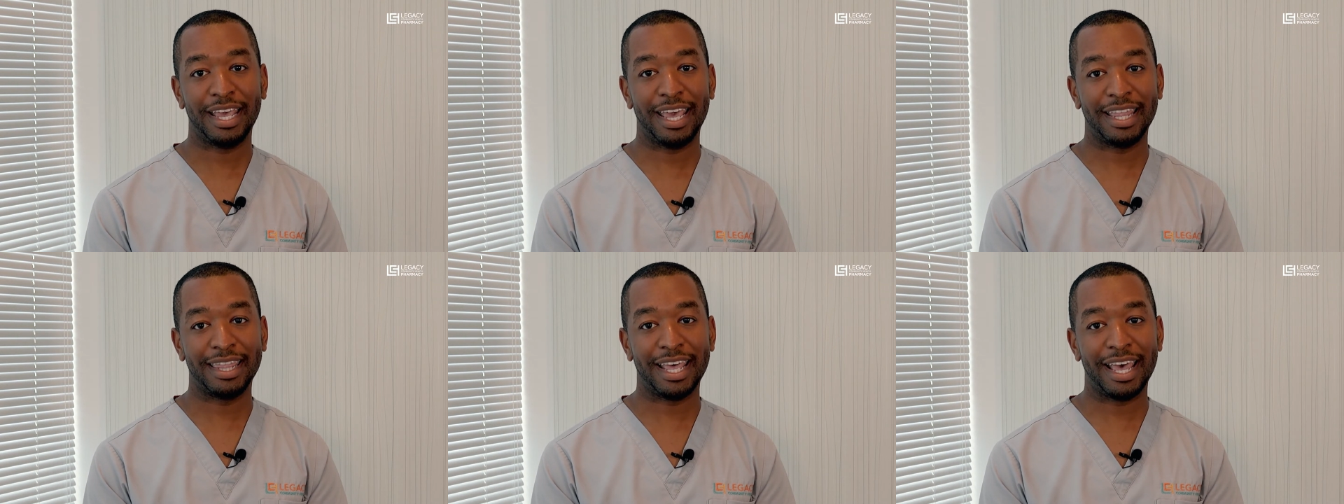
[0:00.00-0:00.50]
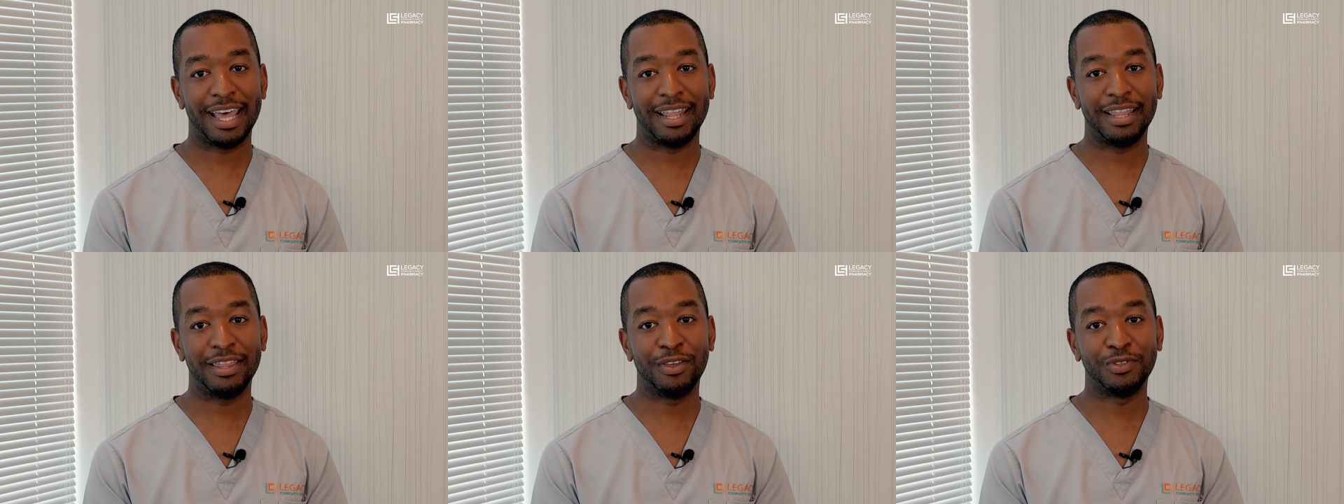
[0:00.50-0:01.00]
and
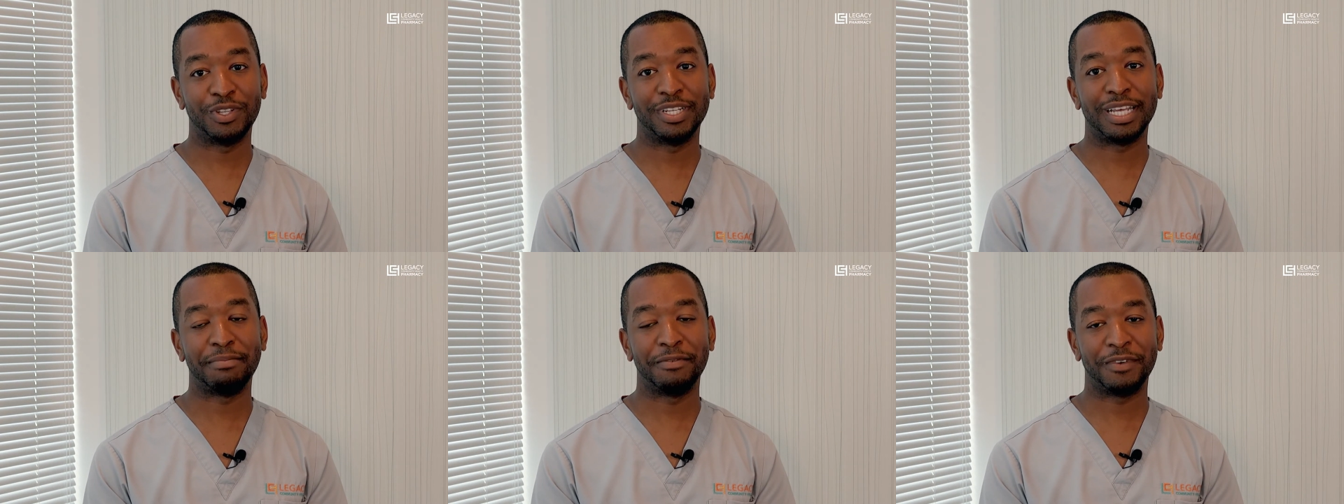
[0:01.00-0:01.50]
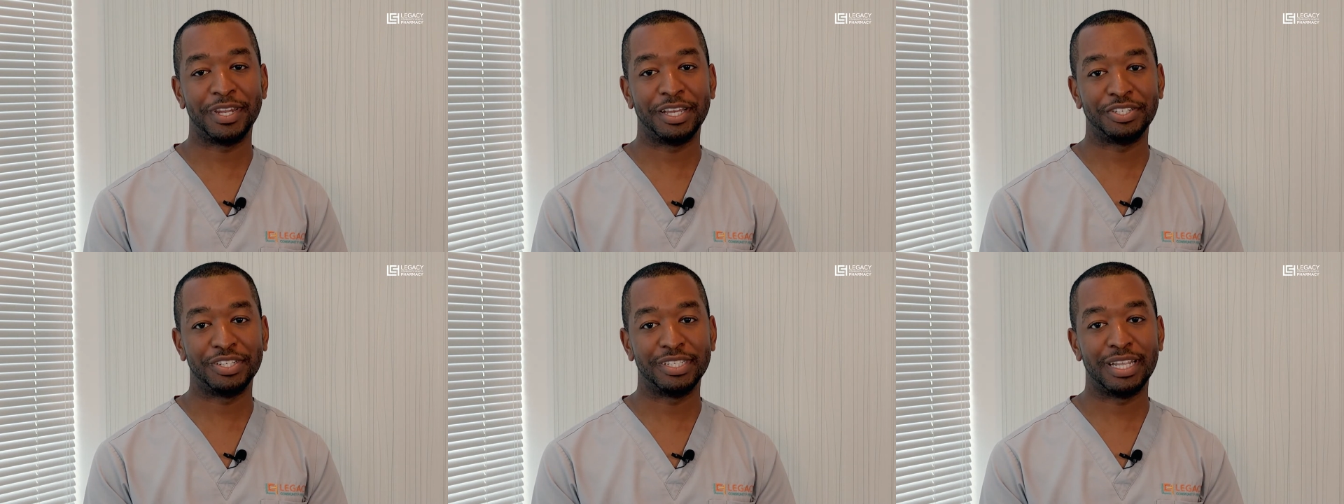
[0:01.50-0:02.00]
that those are the type of
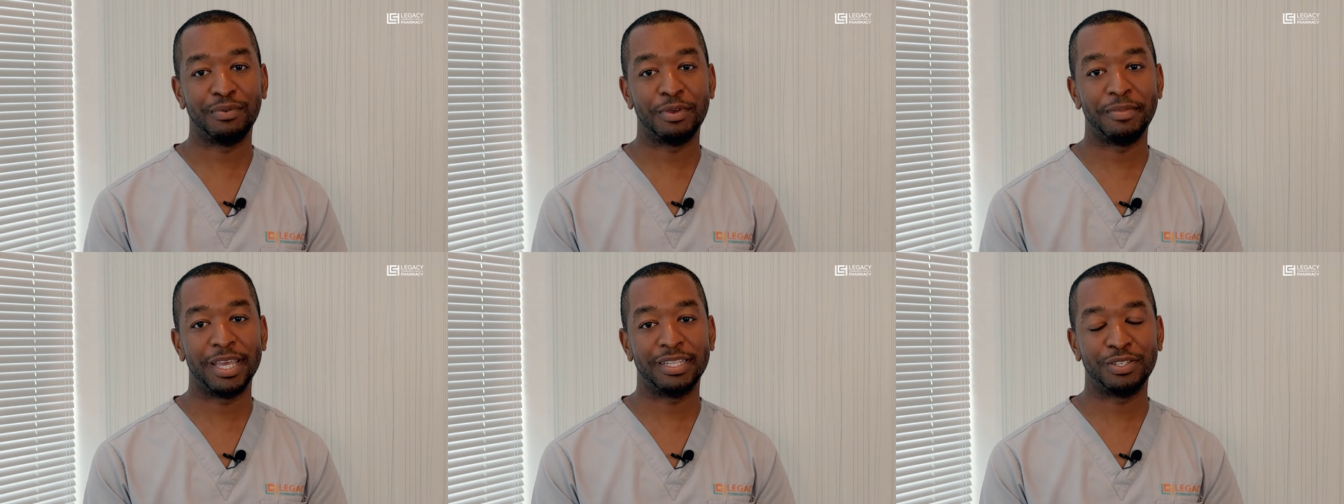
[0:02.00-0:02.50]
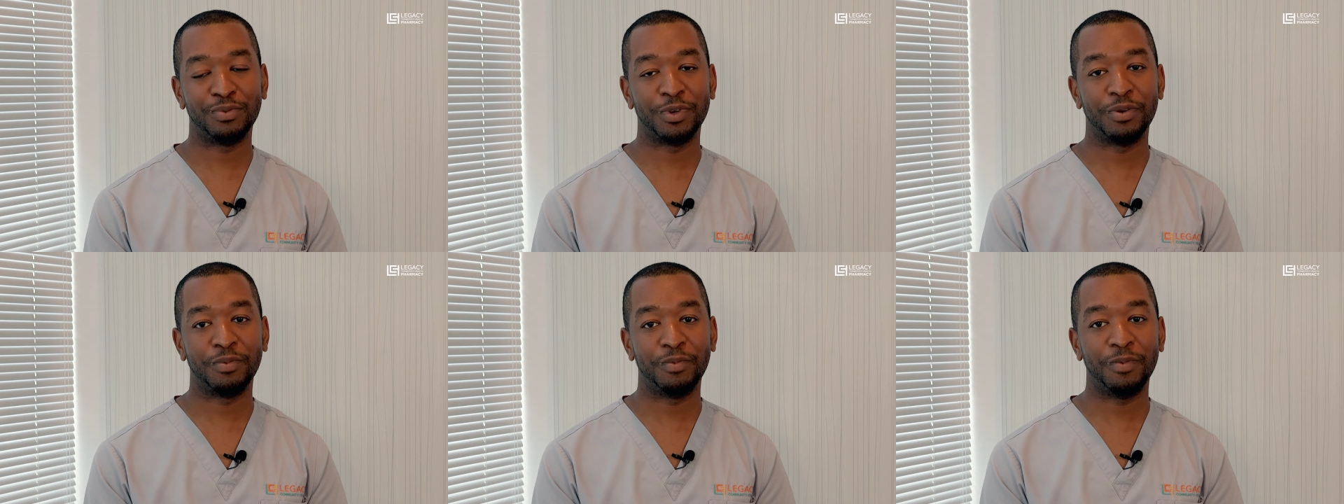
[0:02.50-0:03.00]
connections that we make to
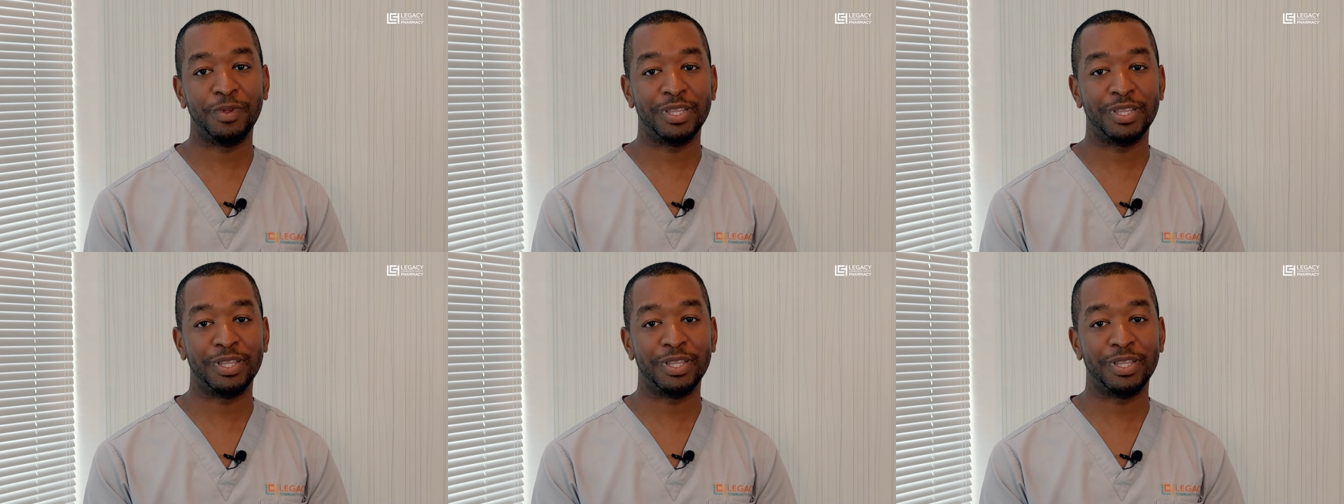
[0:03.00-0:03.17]
where